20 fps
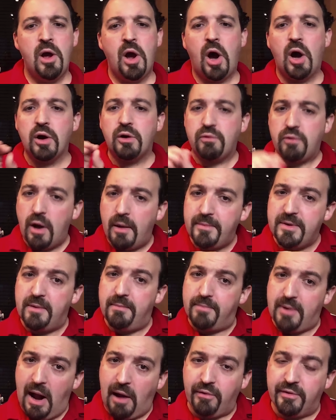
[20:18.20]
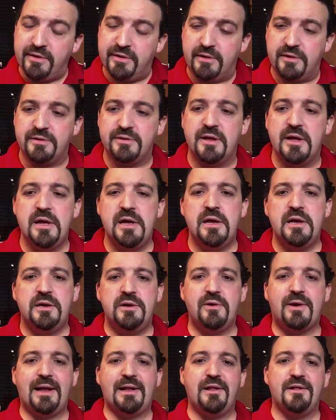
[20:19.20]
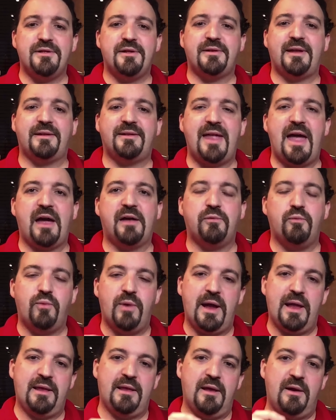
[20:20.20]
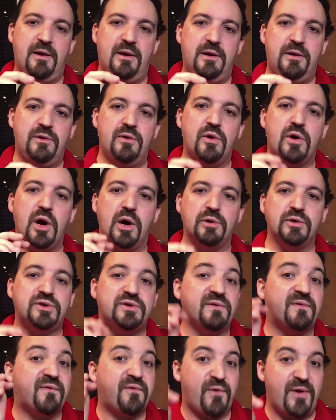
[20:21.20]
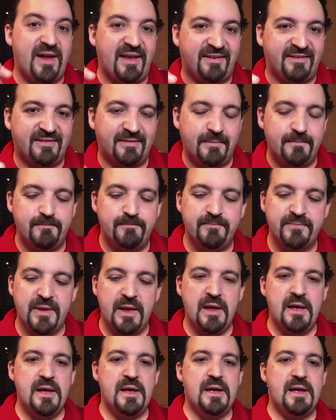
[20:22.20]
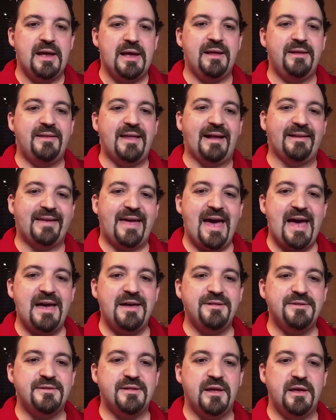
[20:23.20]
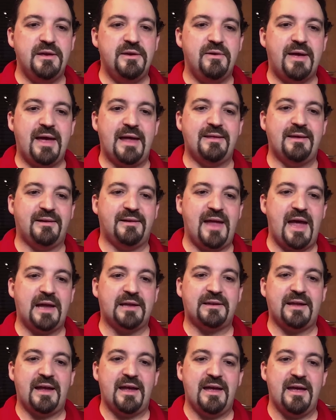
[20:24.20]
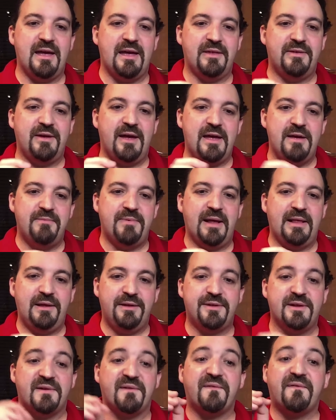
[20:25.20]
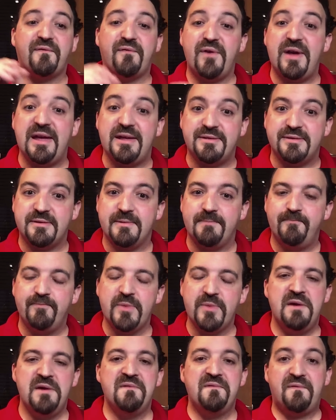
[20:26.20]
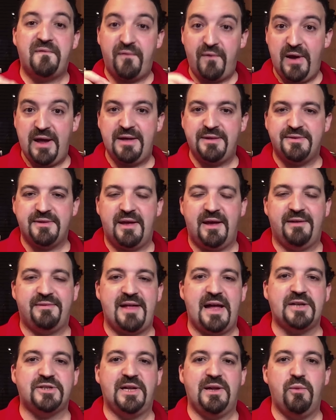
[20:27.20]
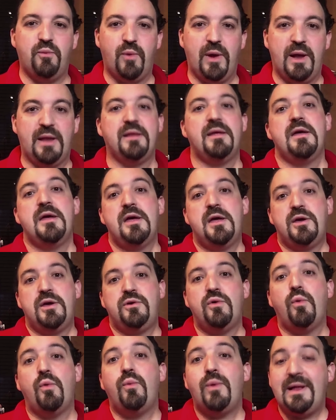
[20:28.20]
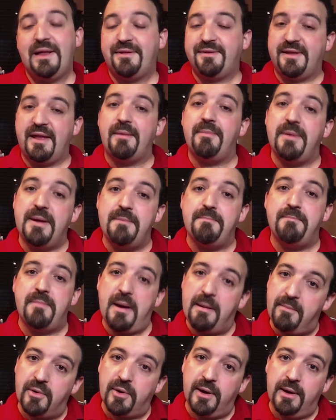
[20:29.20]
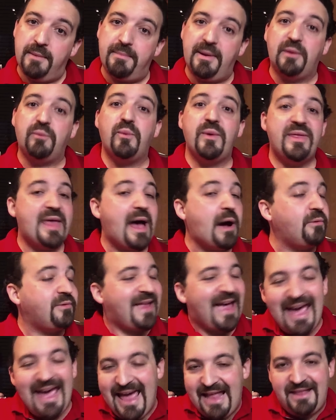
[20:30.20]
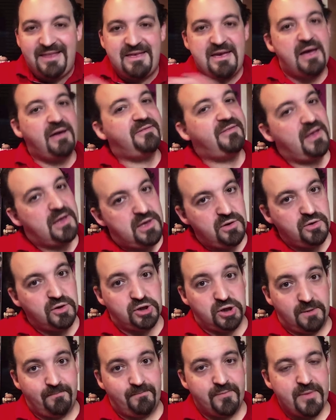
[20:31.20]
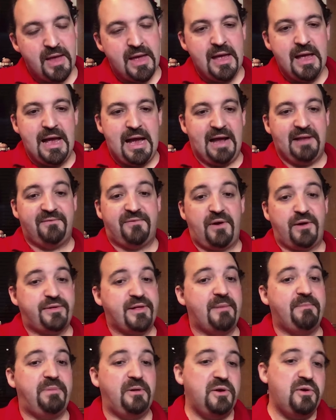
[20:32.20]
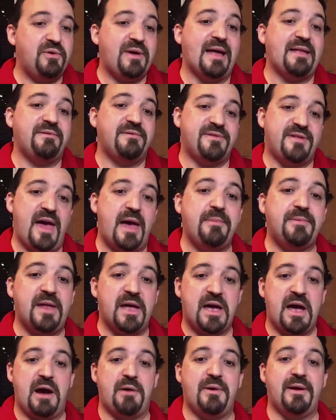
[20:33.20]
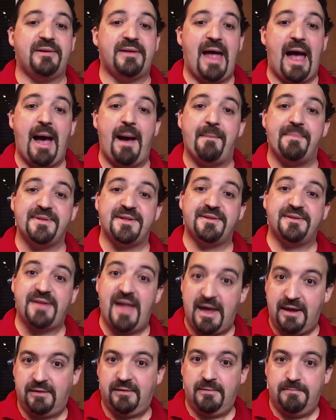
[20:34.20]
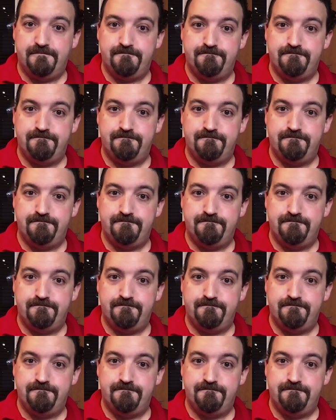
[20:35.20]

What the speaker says: On Chromium browsers, you can also detect when you go to freeze. In that case, you can detect the event listener freeze. Freeze is actually when you will still be in memory, but without any execution. And for example, you can save the current app state.